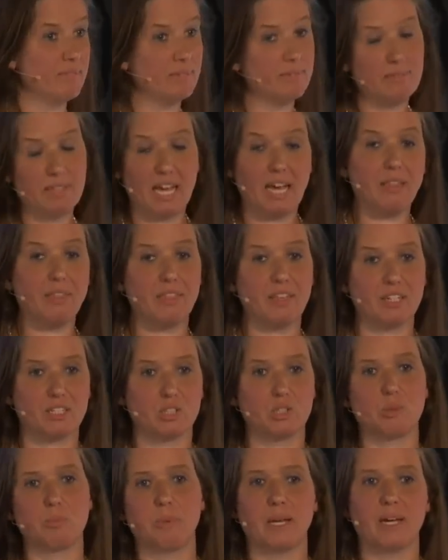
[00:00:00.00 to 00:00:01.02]
death
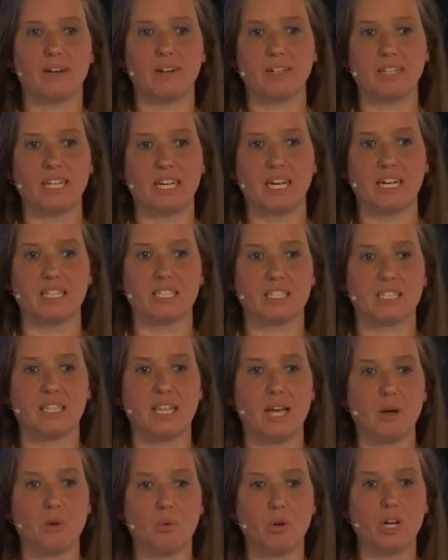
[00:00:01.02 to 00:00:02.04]
experience,
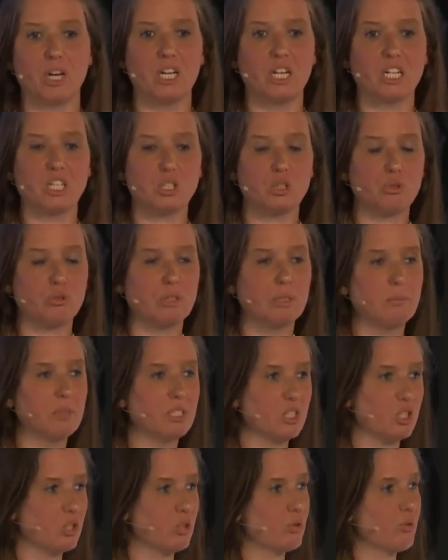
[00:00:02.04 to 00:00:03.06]
they were in extreme
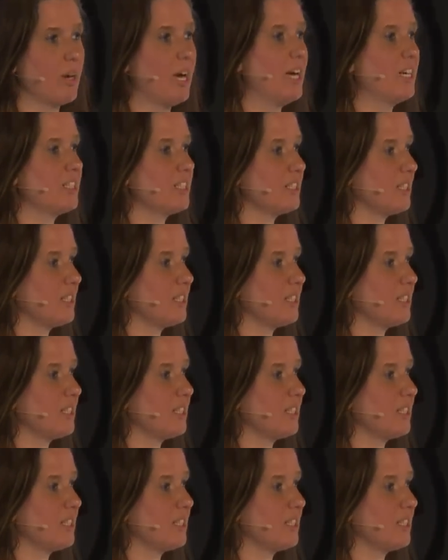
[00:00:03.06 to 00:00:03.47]
distress.